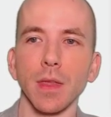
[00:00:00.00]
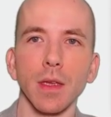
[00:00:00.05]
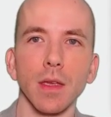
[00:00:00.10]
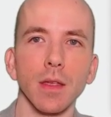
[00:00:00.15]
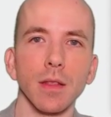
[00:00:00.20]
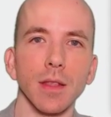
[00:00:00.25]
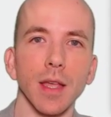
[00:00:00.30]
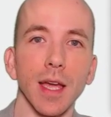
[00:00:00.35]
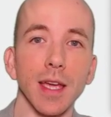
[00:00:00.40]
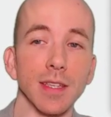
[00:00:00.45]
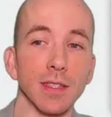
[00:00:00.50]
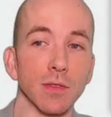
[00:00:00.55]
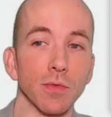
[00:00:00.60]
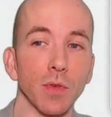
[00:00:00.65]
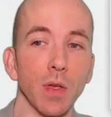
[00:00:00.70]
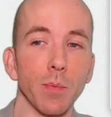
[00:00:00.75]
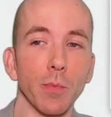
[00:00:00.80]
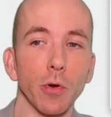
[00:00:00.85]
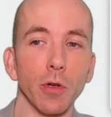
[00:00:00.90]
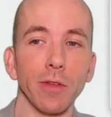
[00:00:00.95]
That is
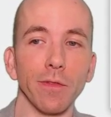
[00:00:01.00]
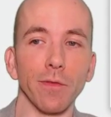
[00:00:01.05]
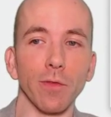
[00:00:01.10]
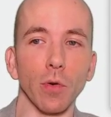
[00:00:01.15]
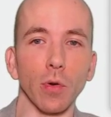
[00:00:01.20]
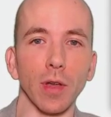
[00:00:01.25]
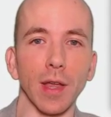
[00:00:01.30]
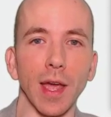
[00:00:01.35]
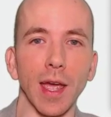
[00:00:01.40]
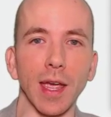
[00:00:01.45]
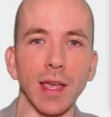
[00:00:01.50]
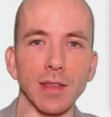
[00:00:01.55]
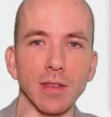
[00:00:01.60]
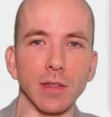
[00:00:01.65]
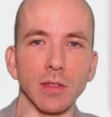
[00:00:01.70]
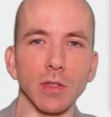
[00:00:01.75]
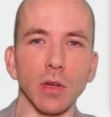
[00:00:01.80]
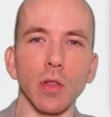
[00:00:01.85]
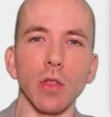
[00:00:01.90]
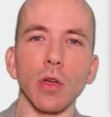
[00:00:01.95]
3.4 days
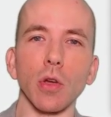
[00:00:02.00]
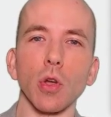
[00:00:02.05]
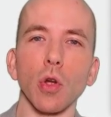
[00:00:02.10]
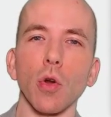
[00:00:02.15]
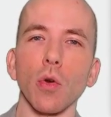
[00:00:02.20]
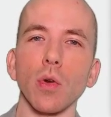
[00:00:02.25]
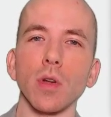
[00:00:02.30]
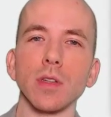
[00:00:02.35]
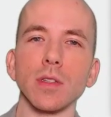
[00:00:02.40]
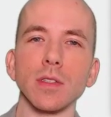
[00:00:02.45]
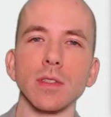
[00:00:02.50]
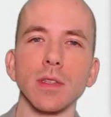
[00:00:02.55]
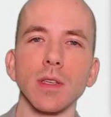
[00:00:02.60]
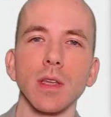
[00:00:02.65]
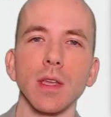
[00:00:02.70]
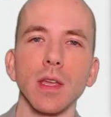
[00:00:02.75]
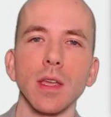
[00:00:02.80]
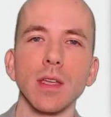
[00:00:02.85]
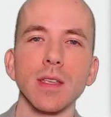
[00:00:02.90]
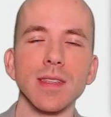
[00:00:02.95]
until the current
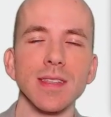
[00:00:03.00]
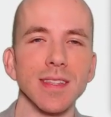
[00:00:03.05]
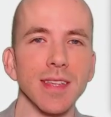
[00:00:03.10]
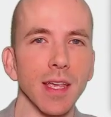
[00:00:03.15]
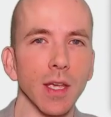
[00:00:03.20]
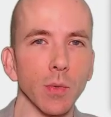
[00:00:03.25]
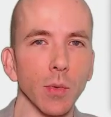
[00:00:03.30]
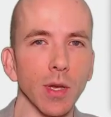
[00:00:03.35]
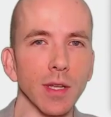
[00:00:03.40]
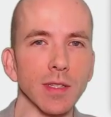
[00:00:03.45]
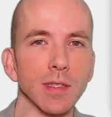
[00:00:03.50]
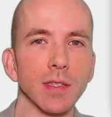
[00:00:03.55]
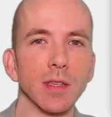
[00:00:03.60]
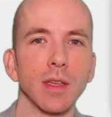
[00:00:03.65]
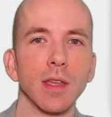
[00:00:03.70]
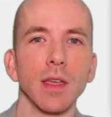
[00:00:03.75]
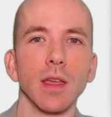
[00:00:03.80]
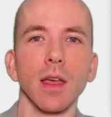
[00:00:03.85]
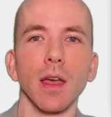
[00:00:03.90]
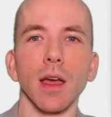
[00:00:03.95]
SegWit
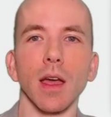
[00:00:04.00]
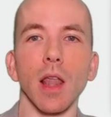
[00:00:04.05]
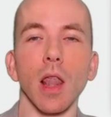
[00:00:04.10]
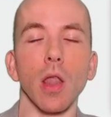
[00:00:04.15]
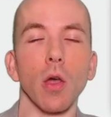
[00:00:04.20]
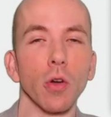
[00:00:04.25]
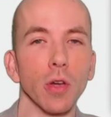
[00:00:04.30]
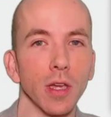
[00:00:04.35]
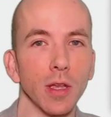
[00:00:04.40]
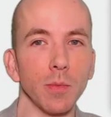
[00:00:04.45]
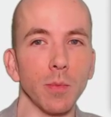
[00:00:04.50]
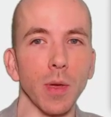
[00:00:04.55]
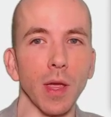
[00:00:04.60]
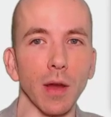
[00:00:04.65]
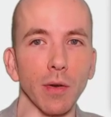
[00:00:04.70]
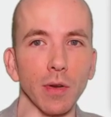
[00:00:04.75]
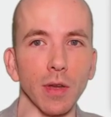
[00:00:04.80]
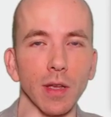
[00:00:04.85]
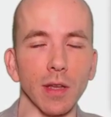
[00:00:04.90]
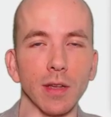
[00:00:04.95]
lock-in
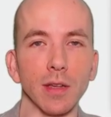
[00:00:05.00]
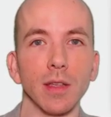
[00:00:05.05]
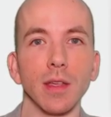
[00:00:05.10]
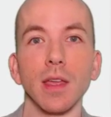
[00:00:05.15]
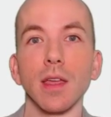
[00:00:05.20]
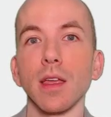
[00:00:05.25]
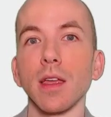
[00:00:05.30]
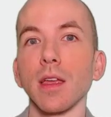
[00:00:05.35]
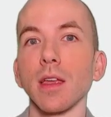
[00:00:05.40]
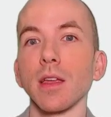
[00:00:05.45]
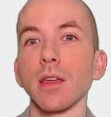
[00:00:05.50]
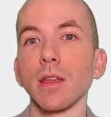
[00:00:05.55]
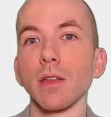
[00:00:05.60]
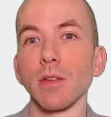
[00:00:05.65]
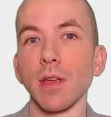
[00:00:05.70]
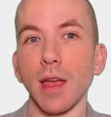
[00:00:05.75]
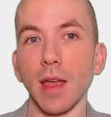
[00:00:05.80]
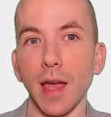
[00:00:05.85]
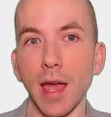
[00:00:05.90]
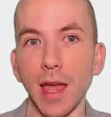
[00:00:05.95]
period
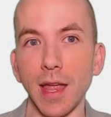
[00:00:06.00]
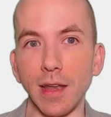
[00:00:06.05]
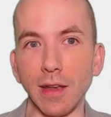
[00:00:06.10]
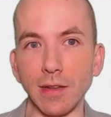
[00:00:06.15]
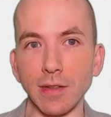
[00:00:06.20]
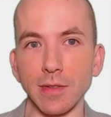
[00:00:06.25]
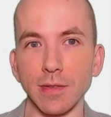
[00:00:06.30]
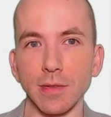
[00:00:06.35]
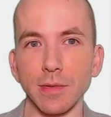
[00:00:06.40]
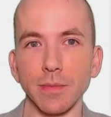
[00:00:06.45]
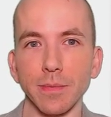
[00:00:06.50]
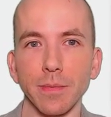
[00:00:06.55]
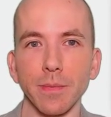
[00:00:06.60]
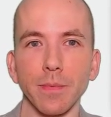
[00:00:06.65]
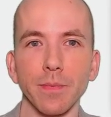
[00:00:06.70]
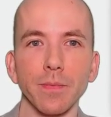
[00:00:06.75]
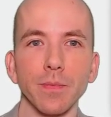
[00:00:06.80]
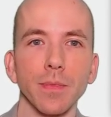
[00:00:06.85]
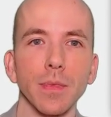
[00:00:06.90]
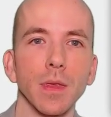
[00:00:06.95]
ends.
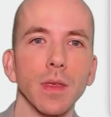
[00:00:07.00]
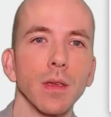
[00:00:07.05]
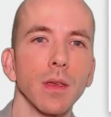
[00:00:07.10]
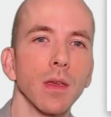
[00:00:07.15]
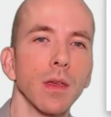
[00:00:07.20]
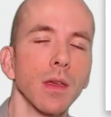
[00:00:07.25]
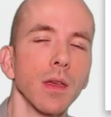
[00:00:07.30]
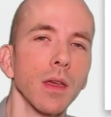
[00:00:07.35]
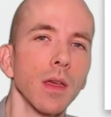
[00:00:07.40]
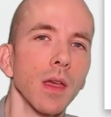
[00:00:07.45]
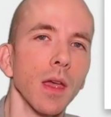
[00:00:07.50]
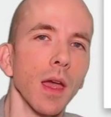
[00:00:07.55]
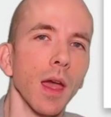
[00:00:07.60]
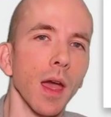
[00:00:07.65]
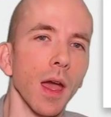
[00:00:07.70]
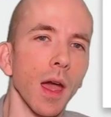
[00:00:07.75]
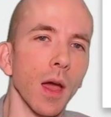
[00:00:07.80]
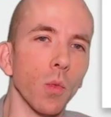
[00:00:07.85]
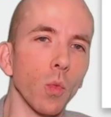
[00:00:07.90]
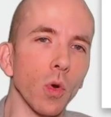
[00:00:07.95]

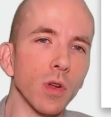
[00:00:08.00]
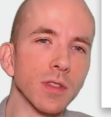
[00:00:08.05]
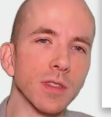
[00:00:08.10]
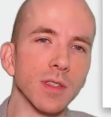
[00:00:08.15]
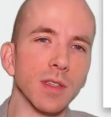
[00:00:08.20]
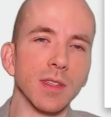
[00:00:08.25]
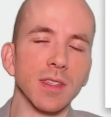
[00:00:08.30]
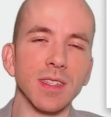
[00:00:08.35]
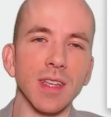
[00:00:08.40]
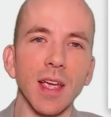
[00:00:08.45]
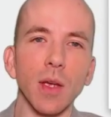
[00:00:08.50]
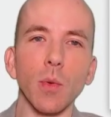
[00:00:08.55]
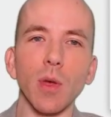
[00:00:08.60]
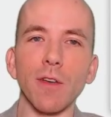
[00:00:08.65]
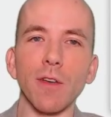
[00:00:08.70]
And once SegWit